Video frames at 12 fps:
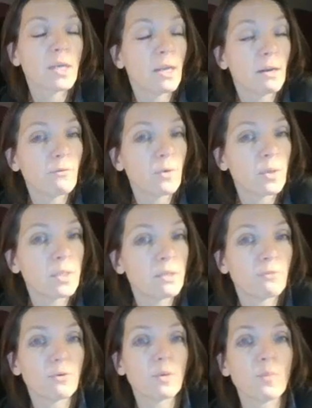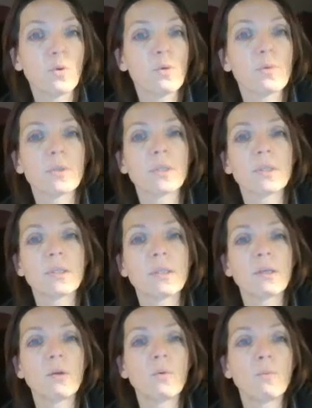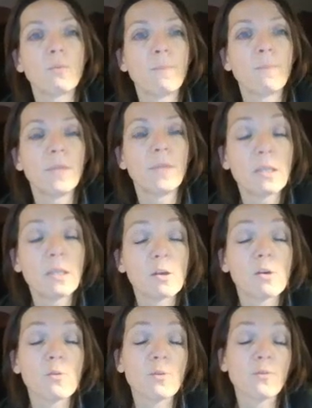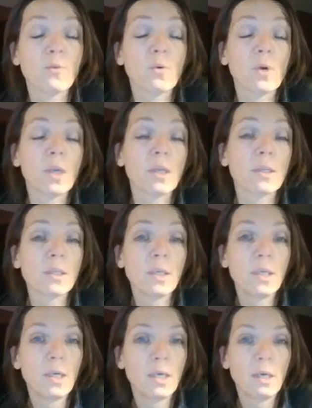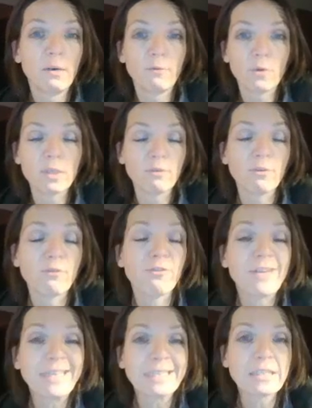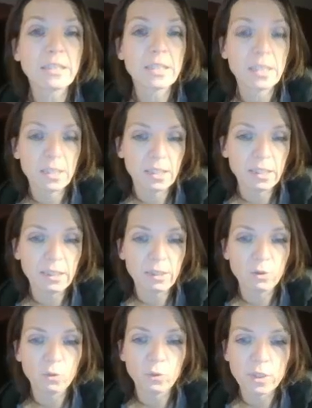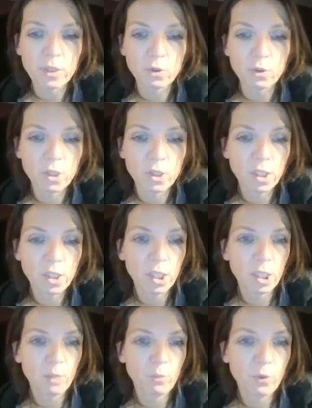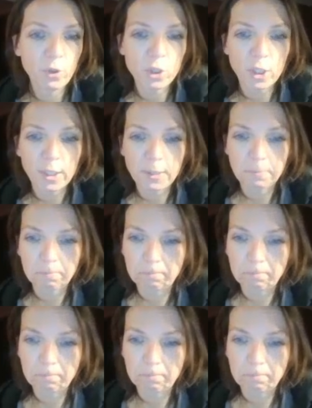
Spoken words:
and for the different purposes you need the codes for and for the different phases in your research project.